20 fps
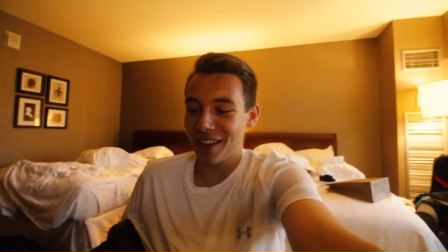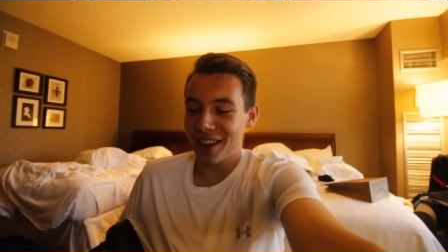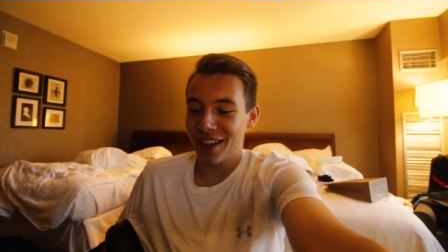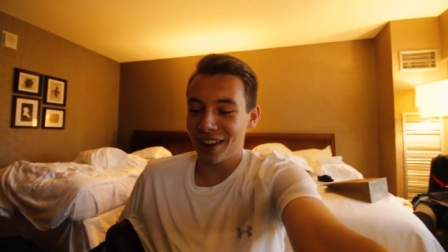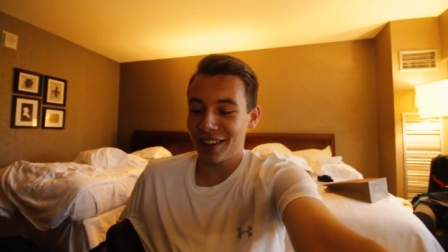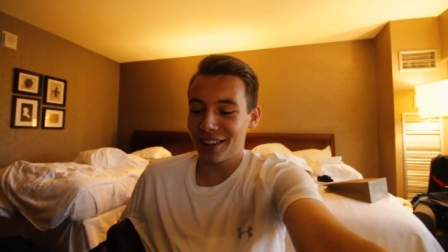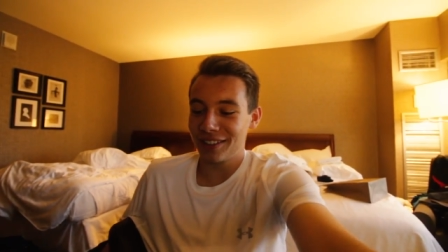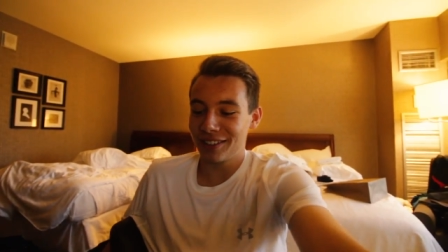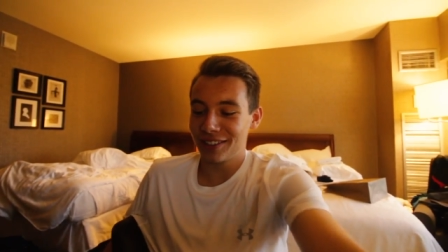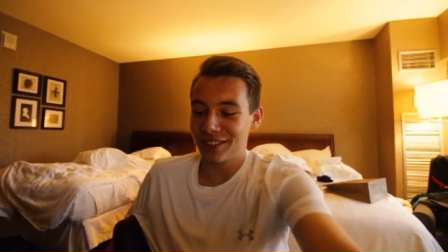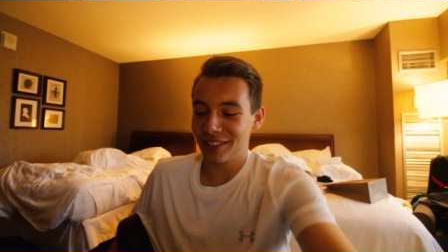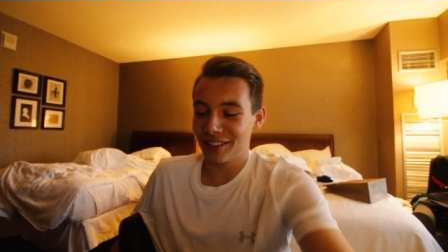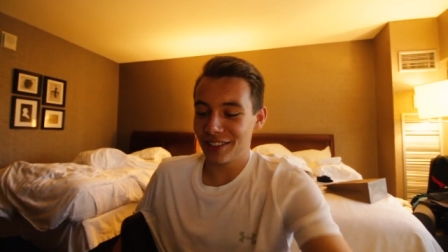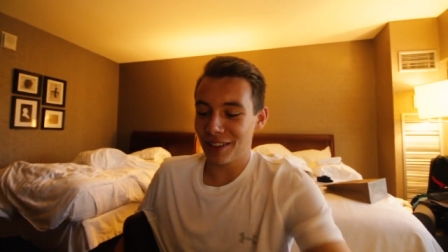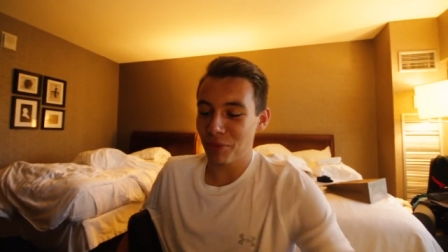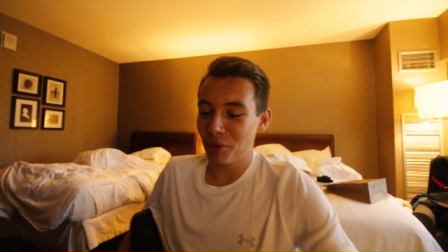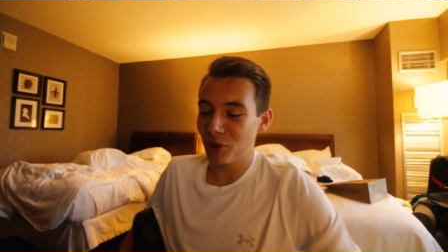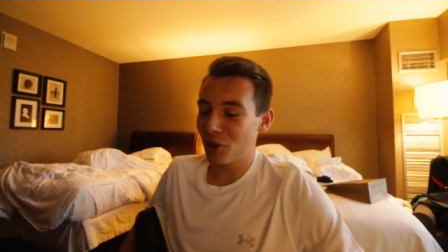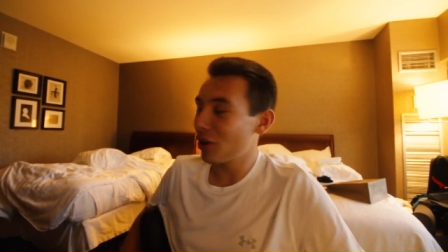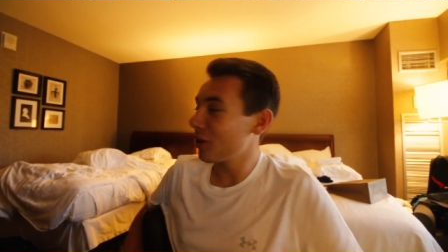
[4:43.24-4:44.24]
and
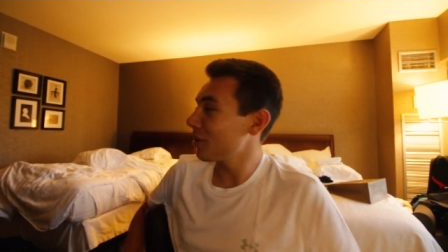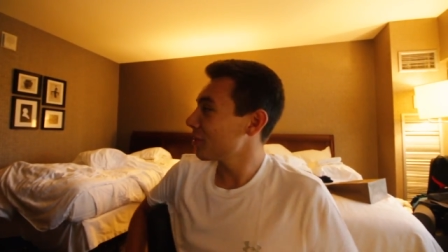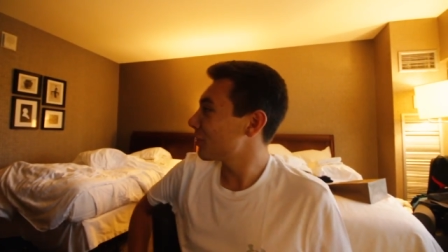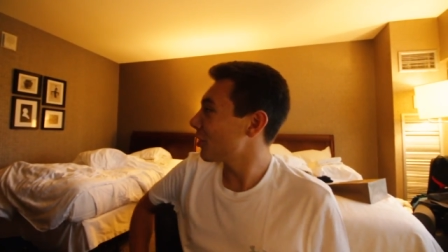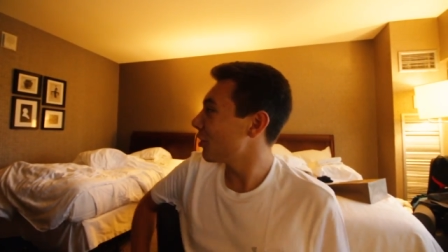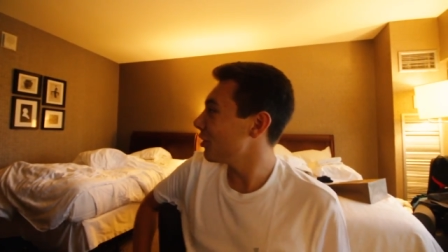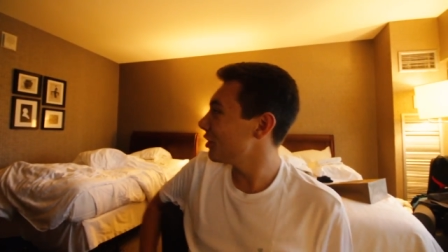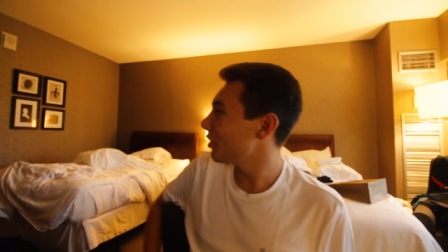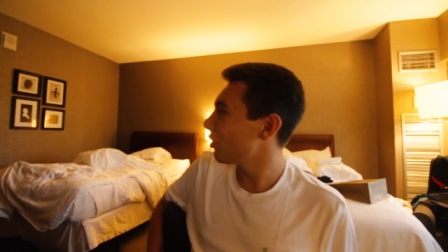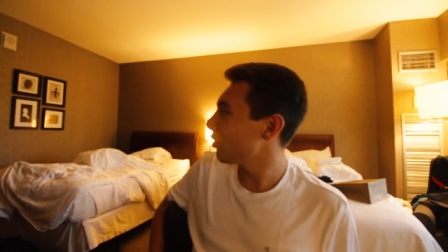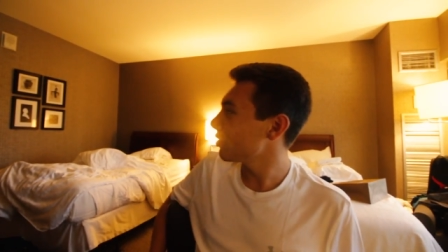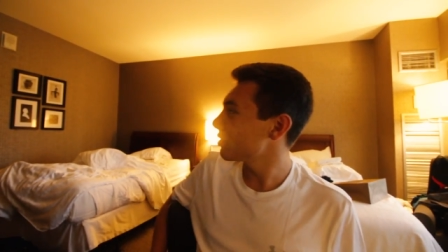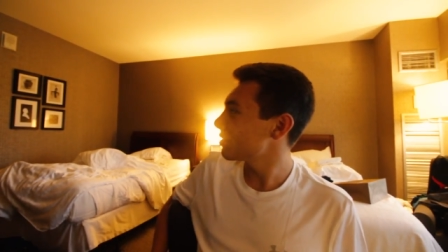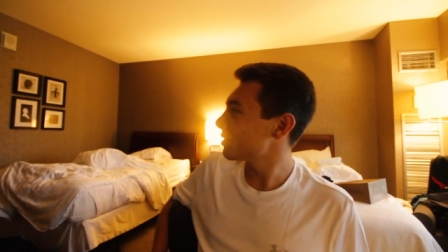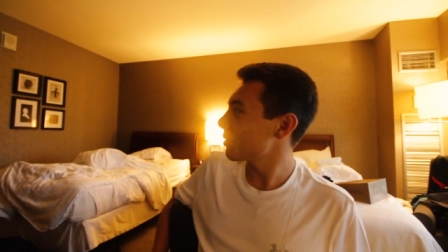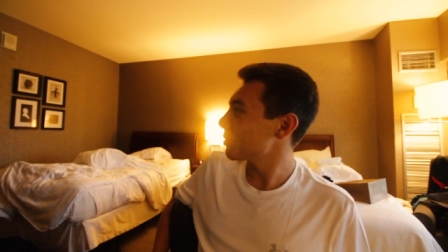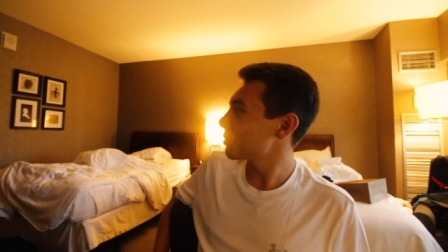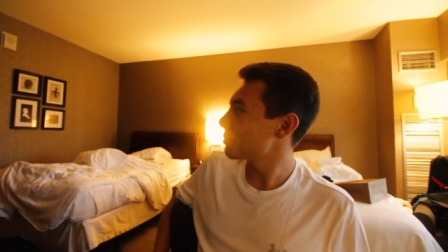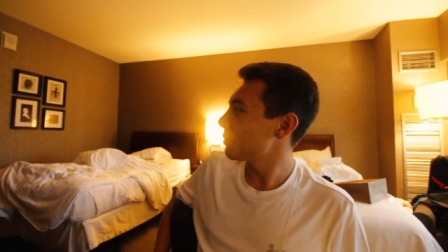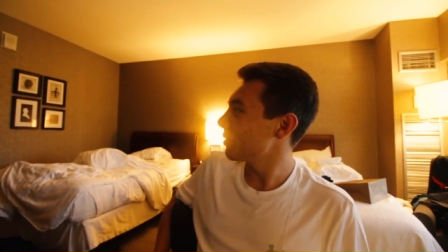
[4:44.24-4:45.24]
then we got Coney
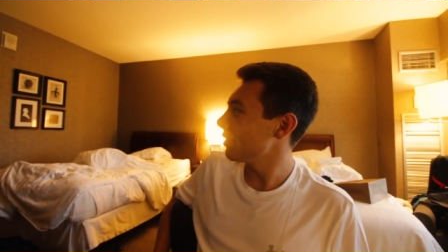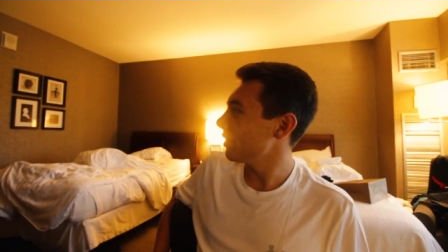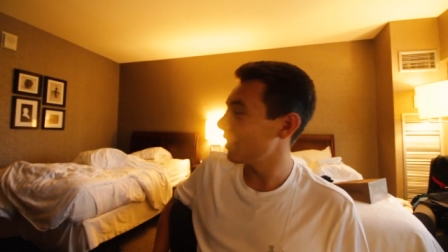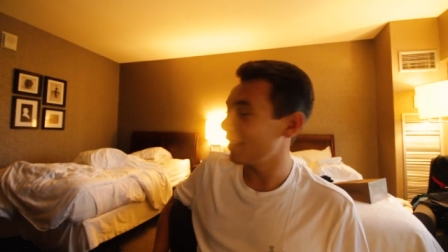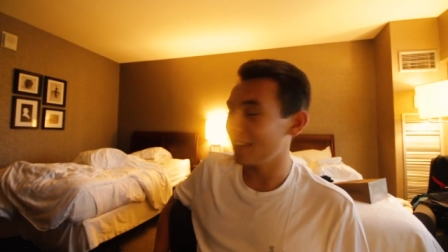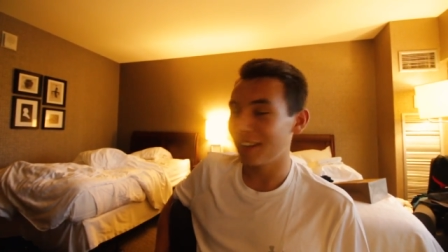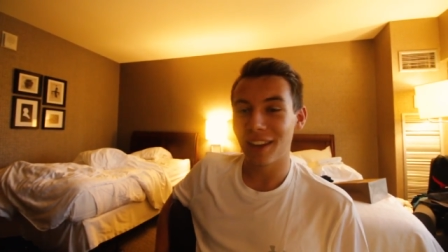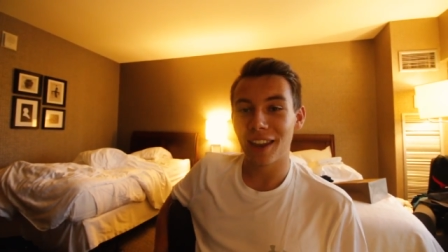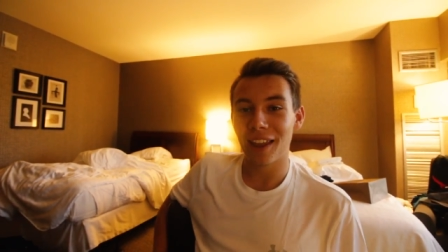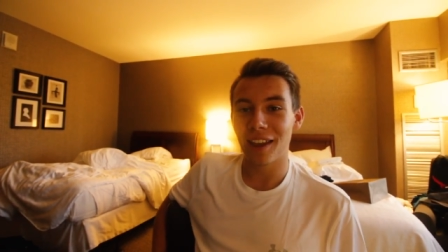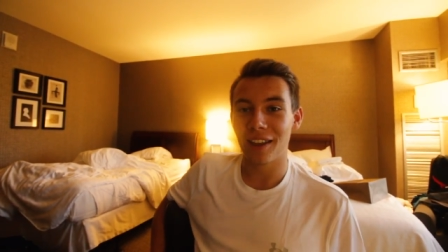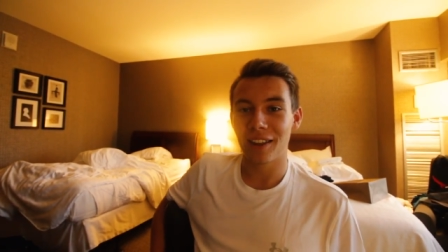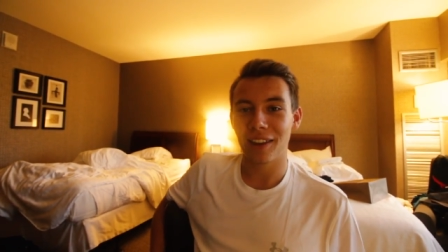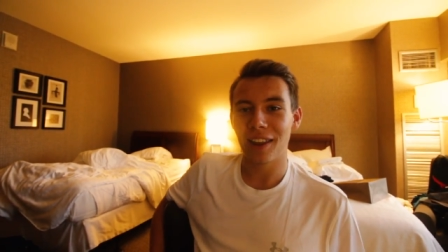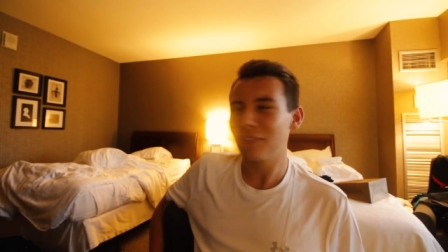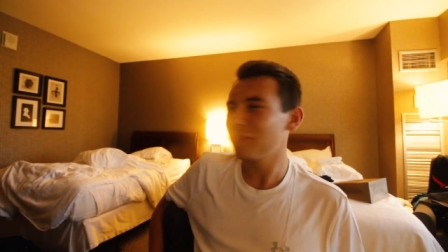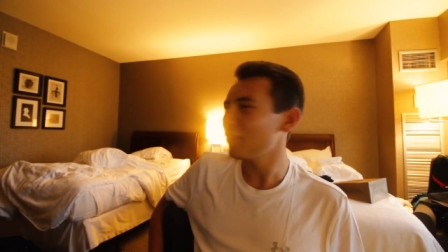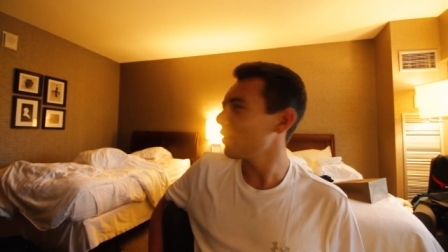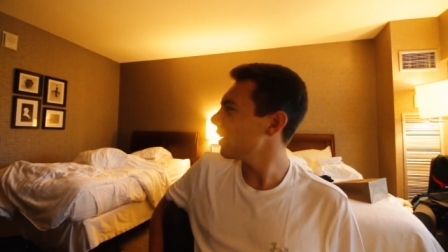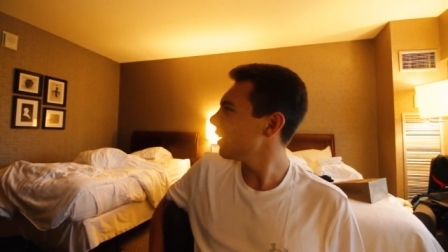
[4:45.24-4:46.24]
Dogs. That was pretty lit at La-
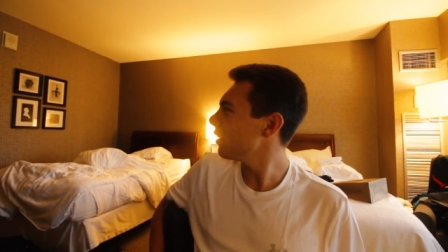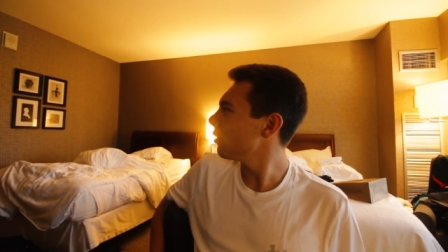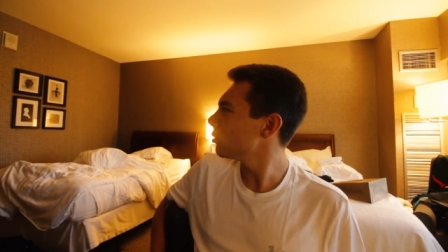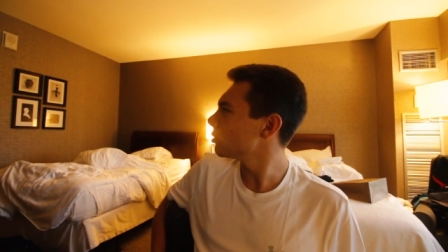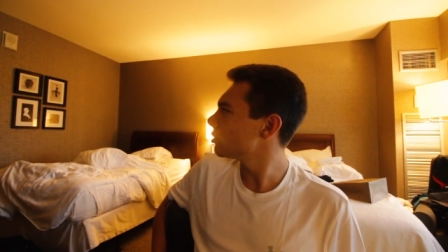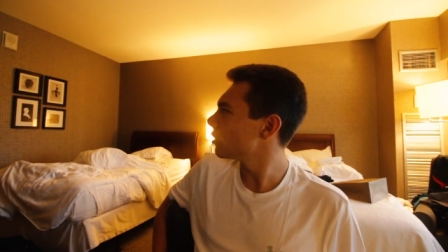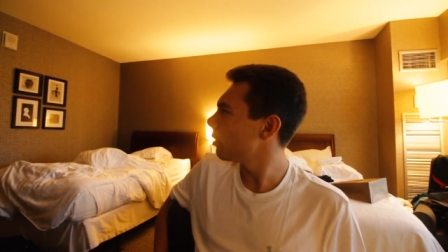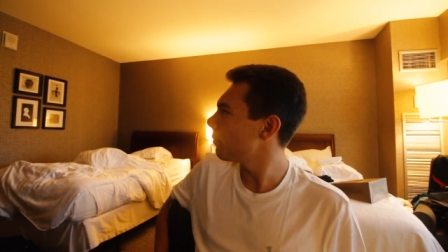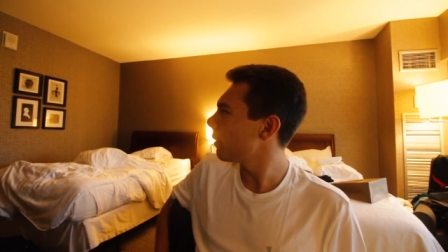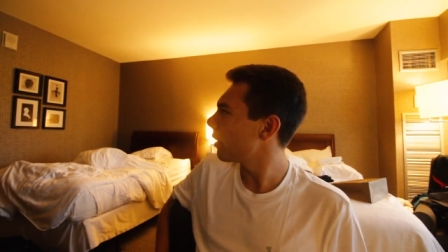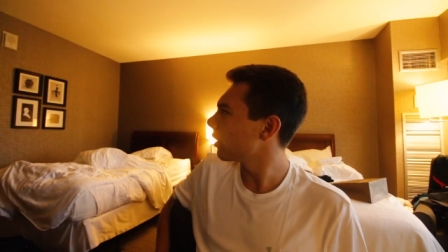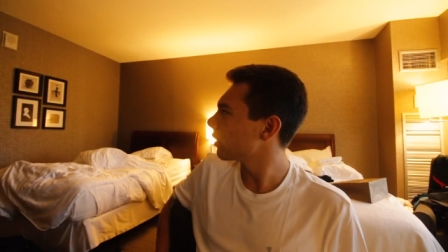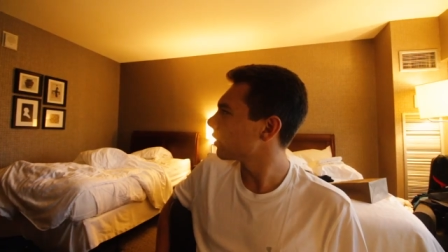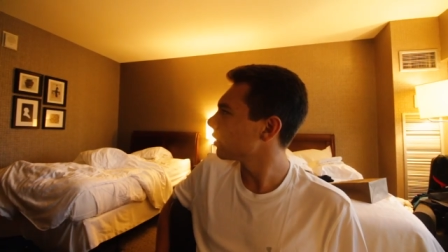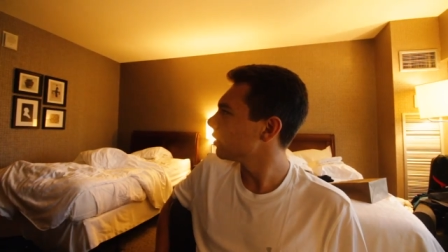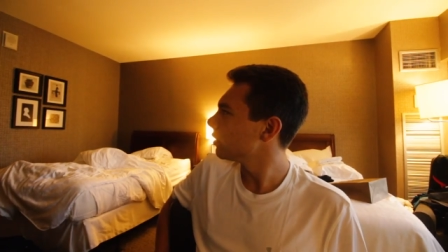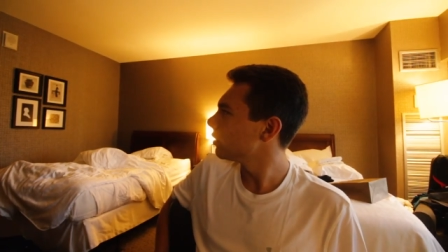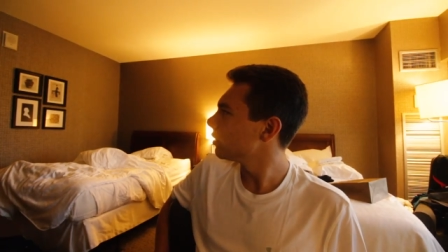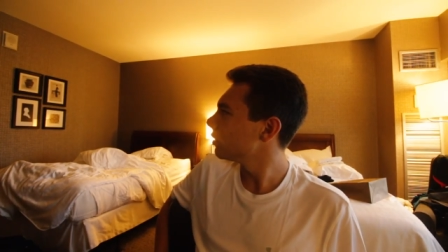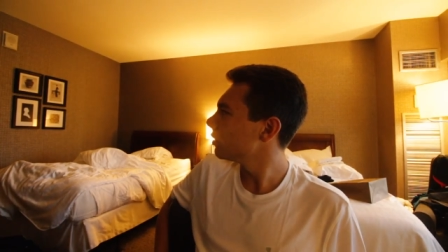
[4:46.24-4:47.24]
Lafayette, or was it
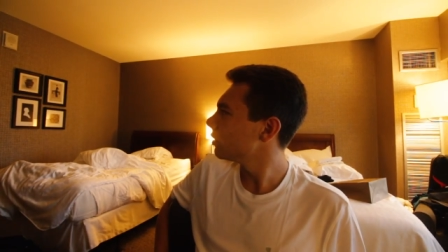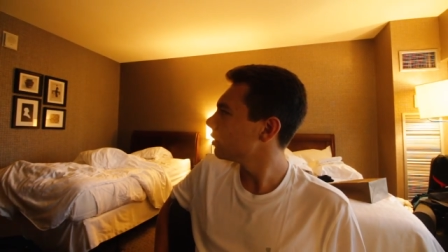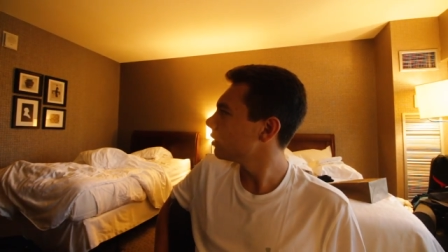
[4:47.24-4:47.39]
American?